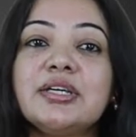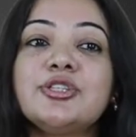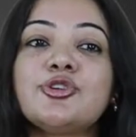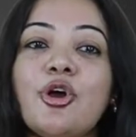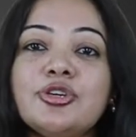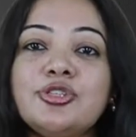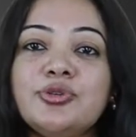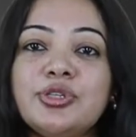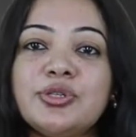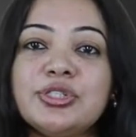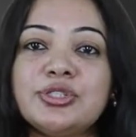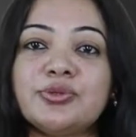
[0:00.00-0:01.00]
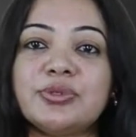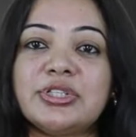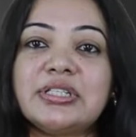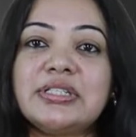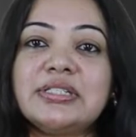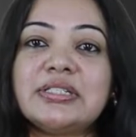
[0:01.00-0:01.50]
talk to your
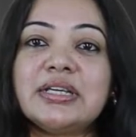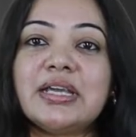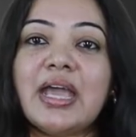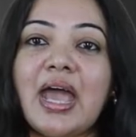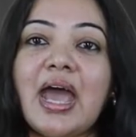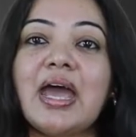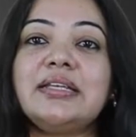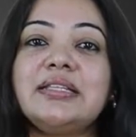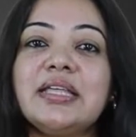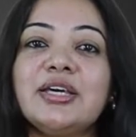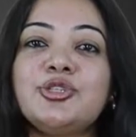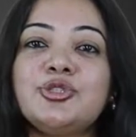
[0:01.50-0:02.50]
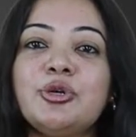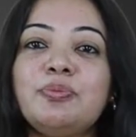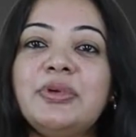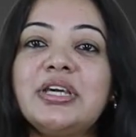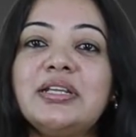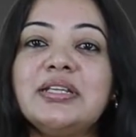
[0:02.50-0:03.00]
students, and there
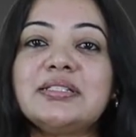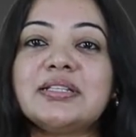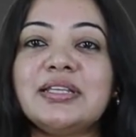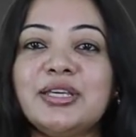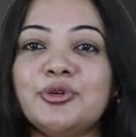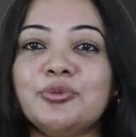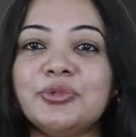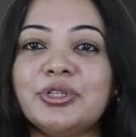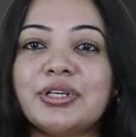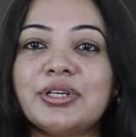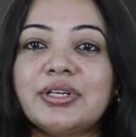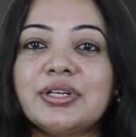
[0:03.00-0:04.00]
should be a little humor,